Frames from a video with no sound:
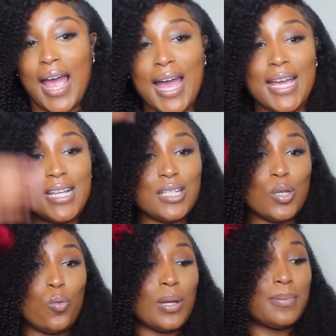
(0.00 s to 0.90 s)
I ain't
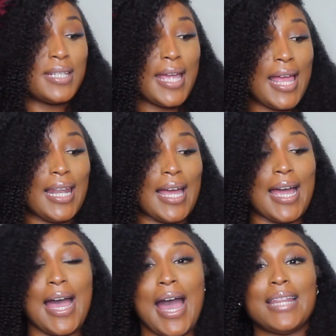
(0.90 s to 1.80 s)
too upset. Like,
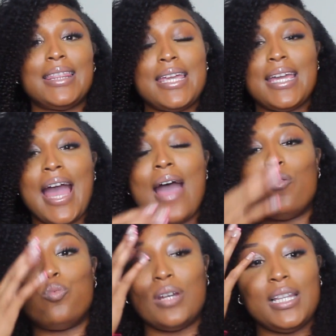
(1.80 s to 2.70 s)
I think I
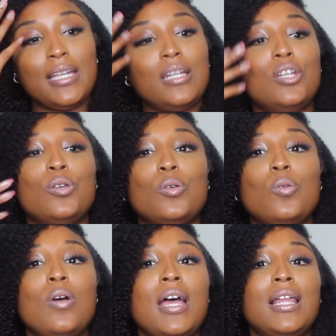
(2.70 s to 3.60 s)
really
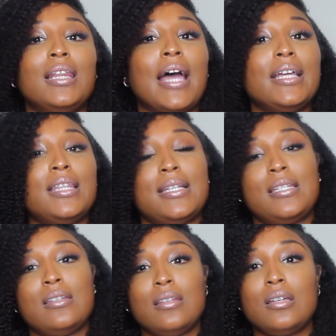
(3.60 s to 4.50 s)
do like
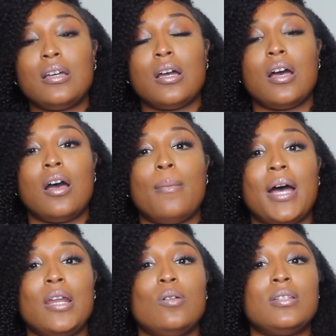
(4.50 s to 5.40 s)
this look.
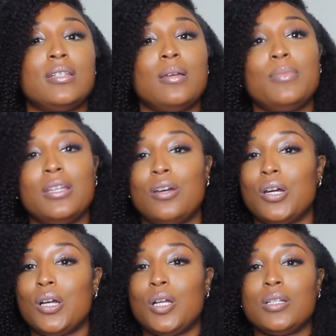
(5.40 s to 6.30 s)
I know some of the
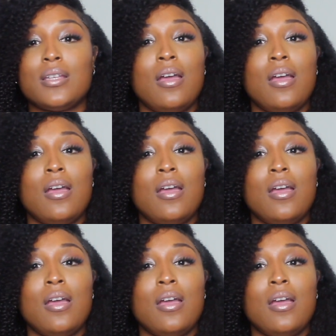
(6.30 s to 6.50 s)
girls